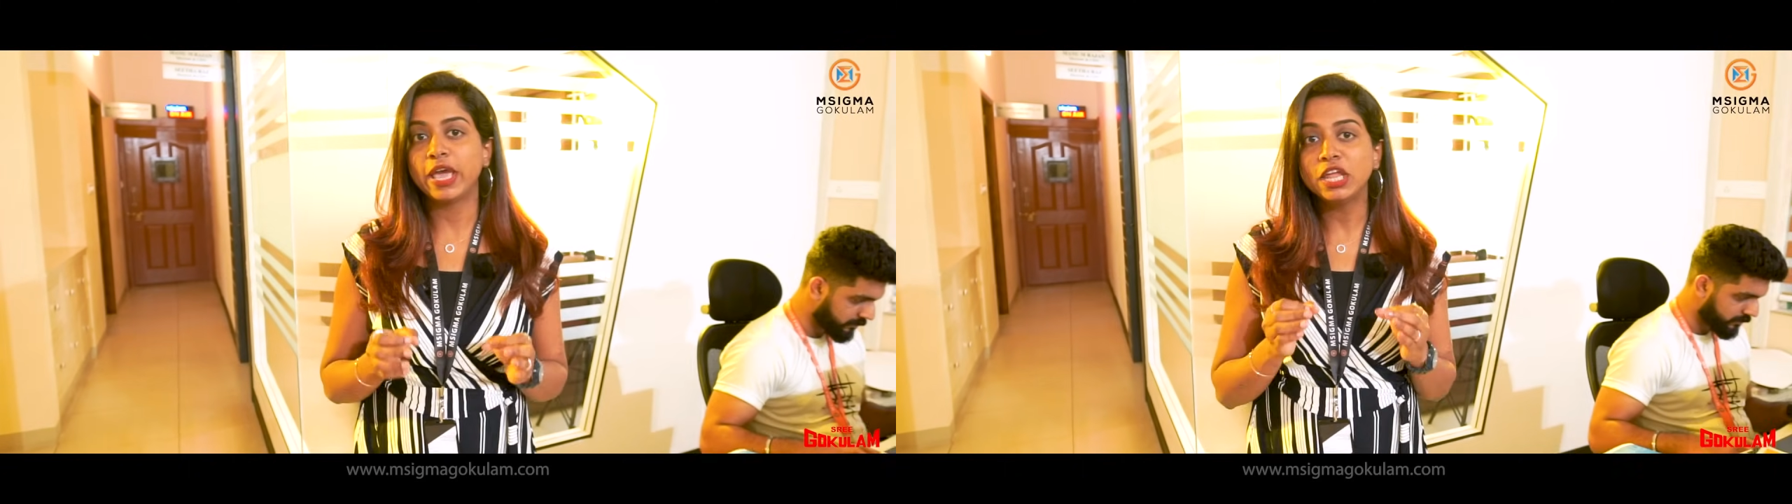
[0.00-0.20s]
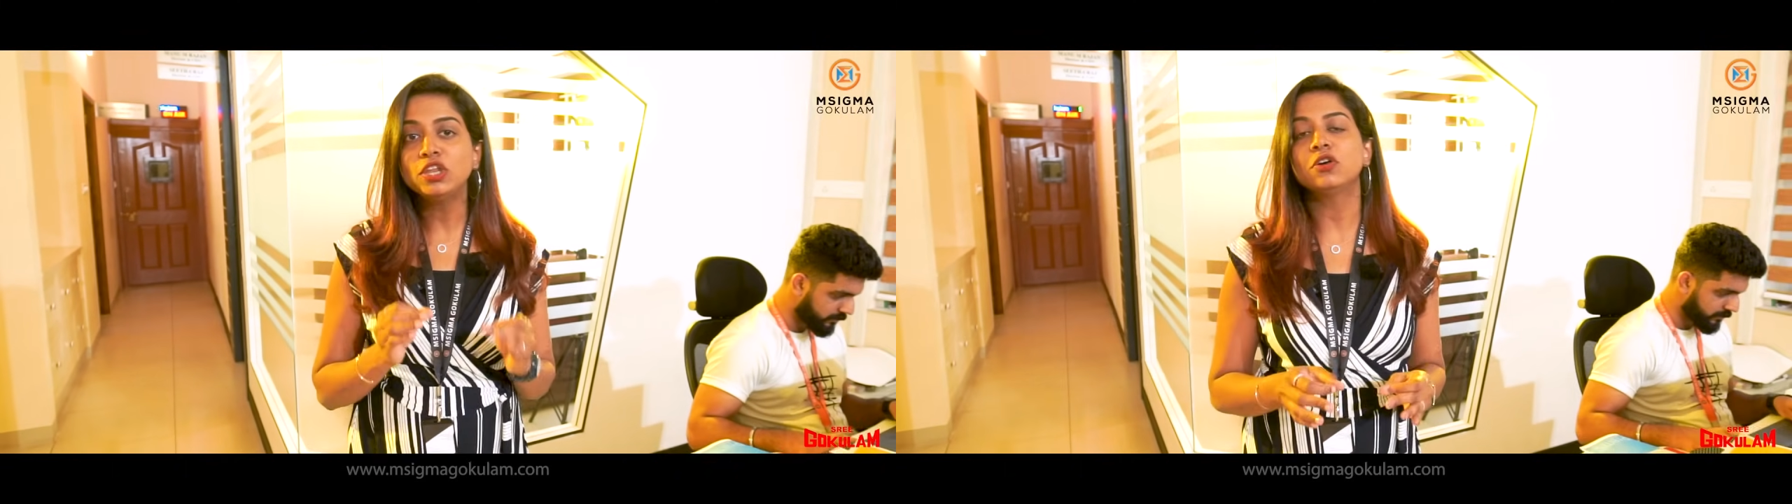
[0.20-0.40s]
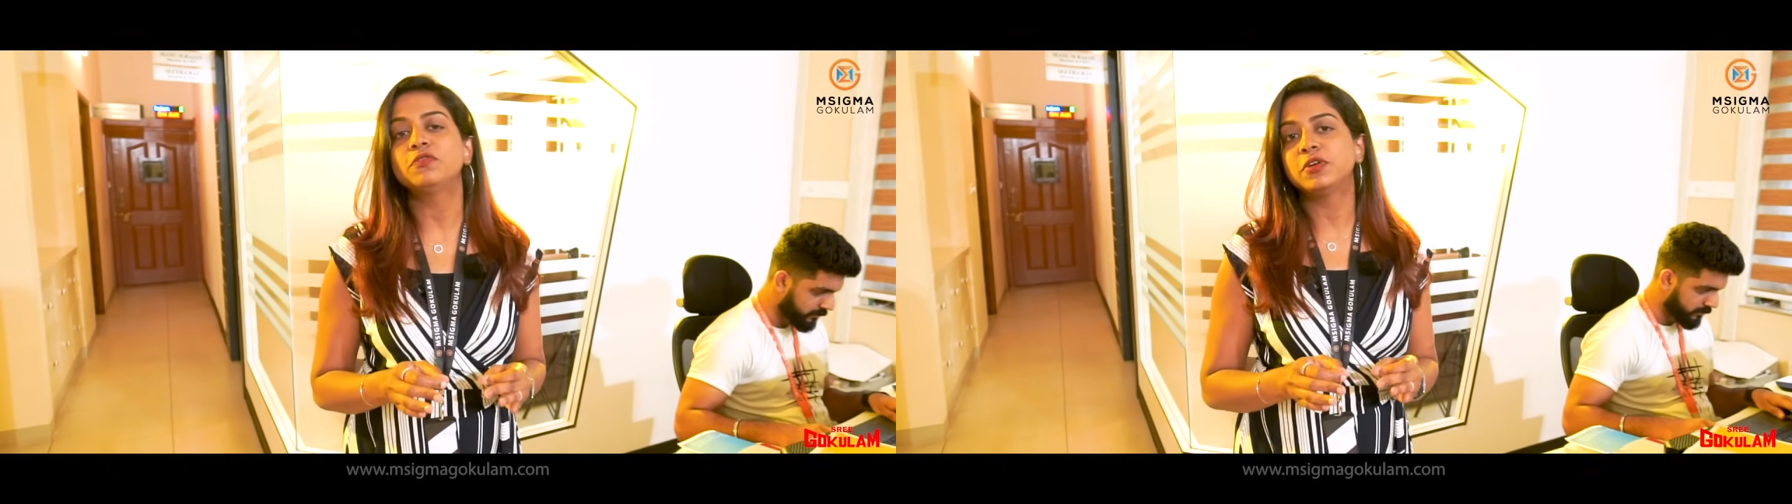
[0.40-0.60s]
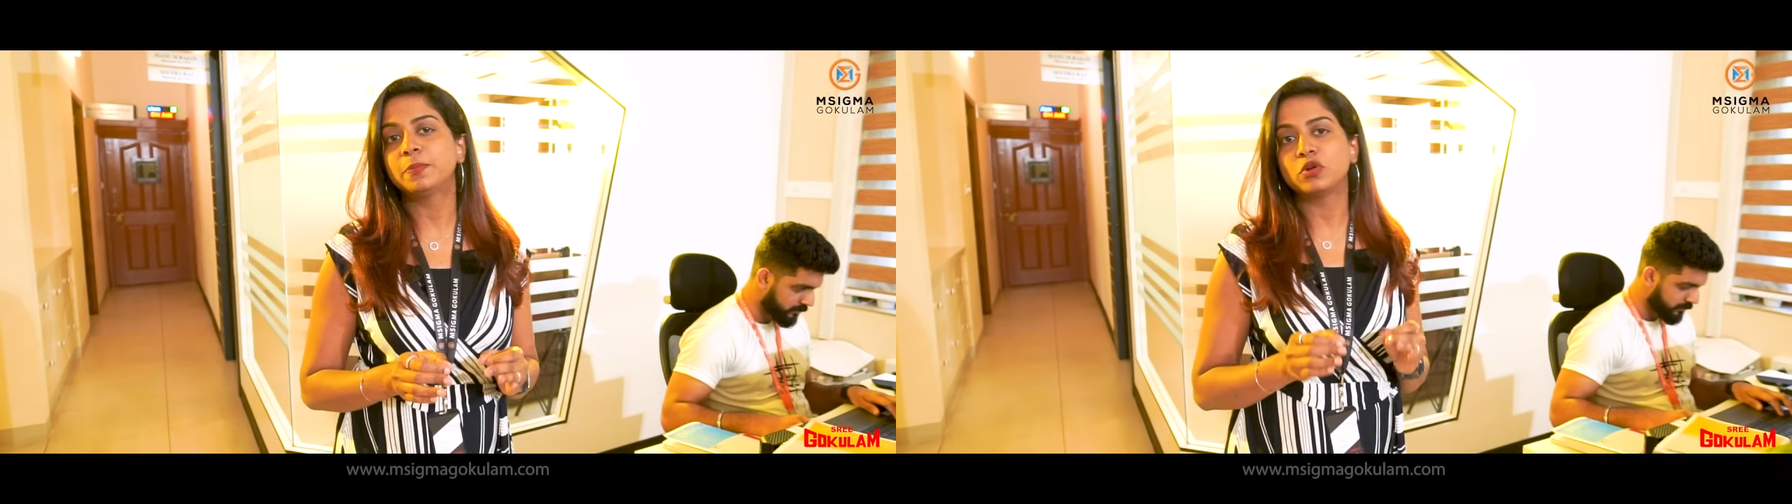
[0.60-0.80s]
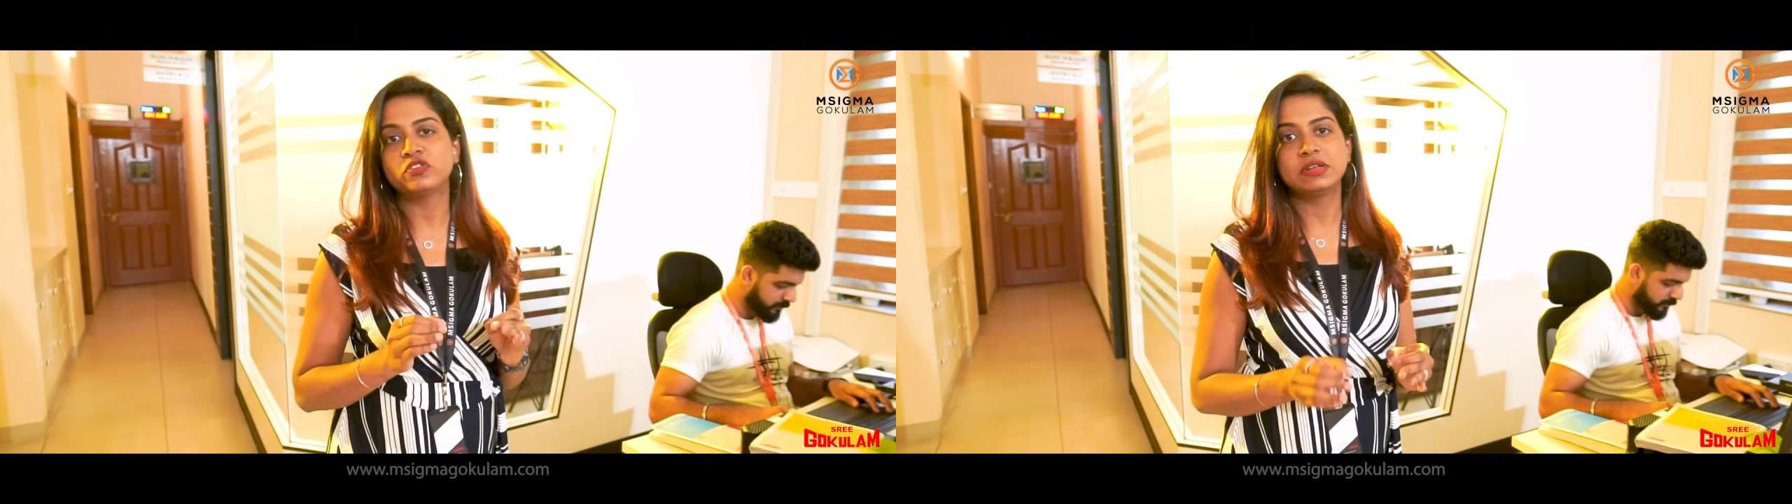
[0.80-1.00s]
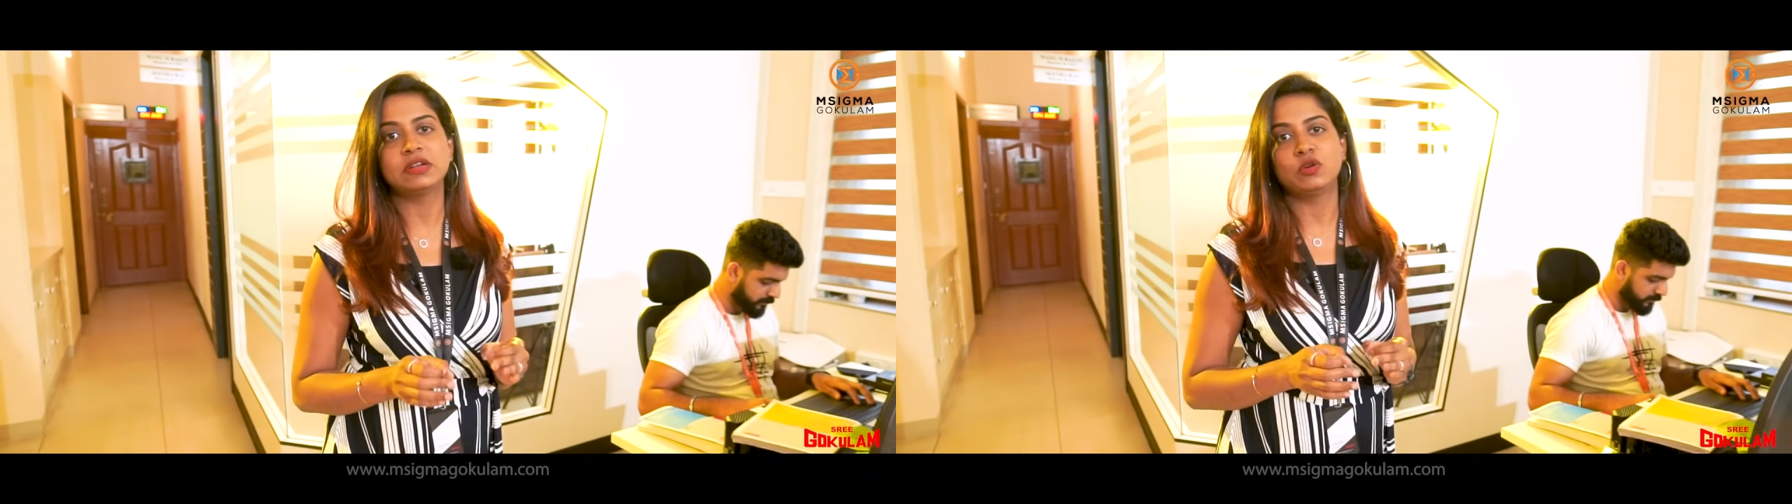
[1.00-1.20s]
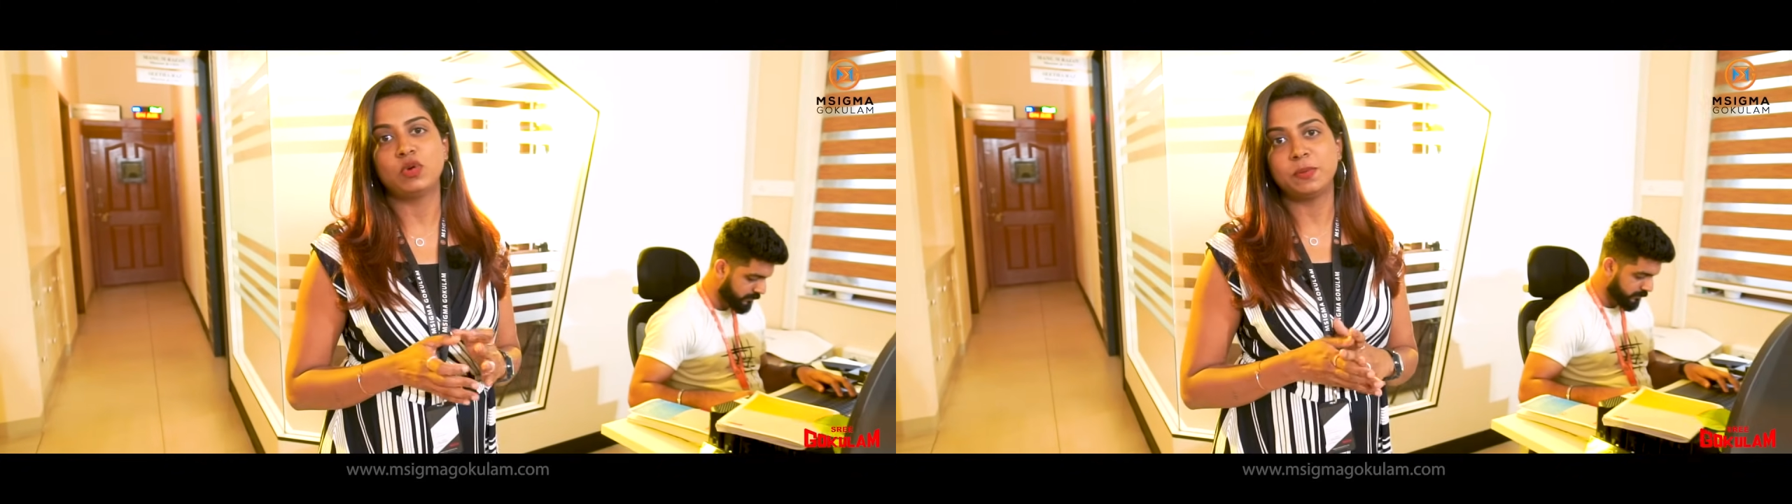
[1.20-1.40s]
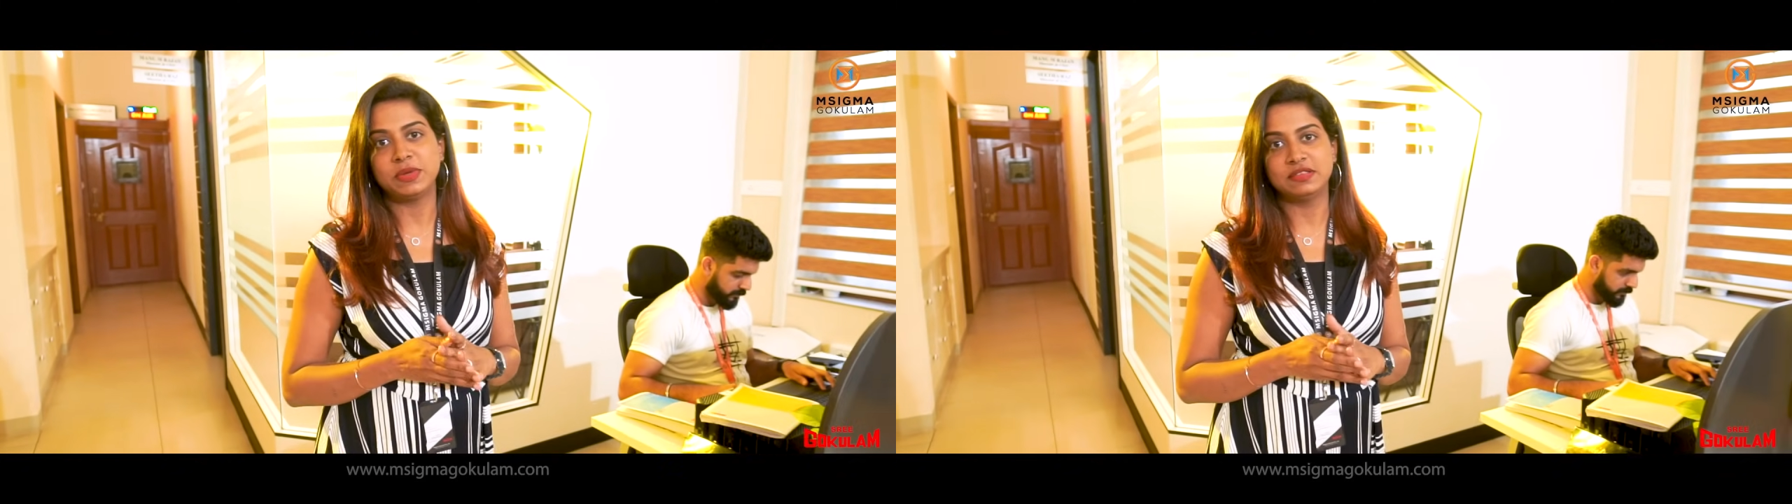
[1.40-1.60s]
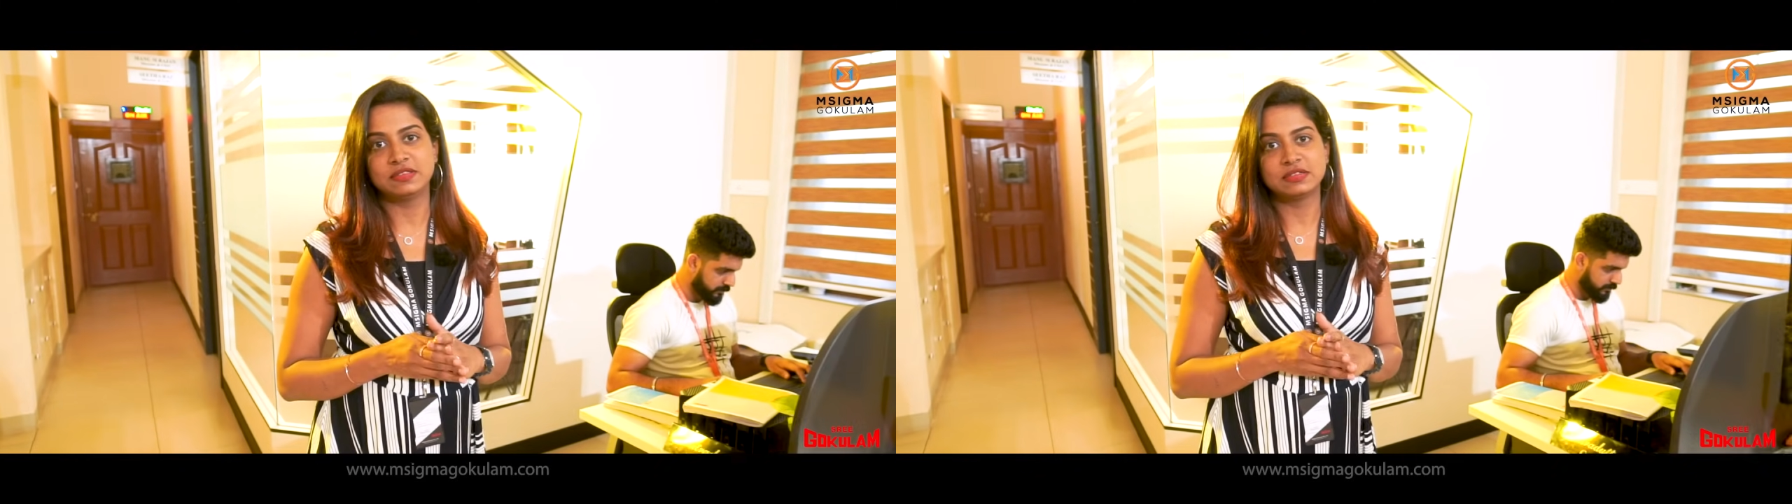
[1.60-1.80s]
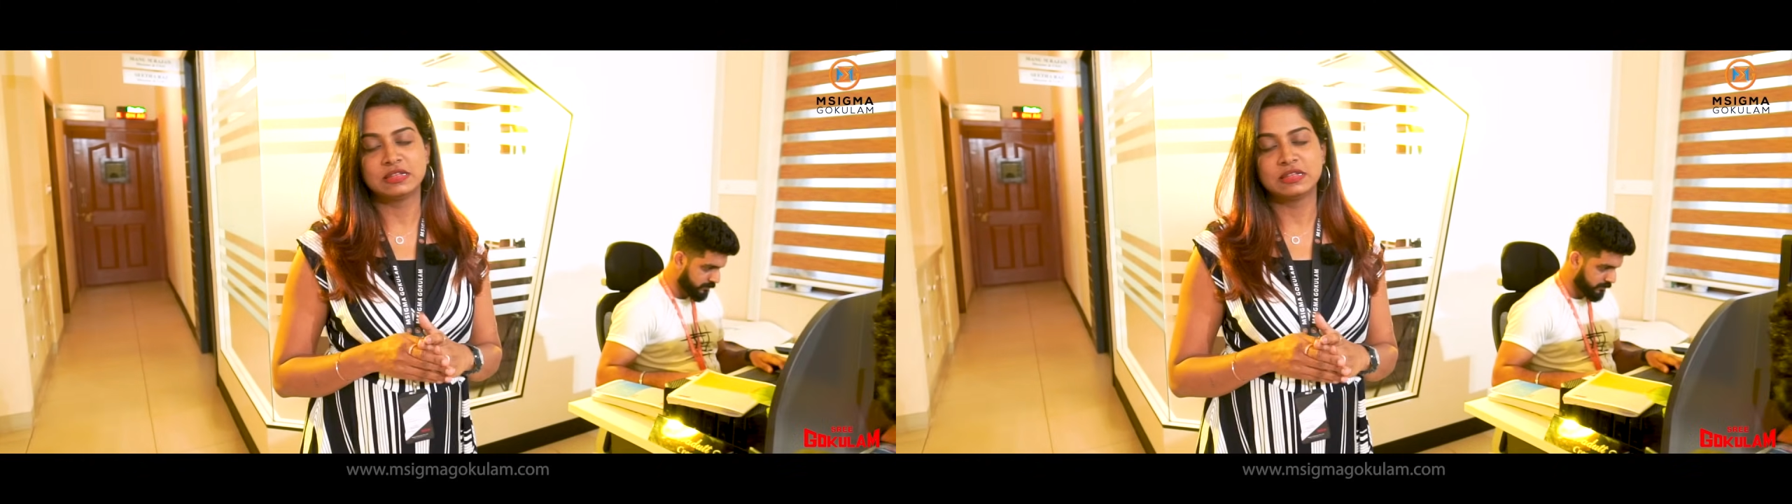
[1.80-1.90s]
any of your project requirements.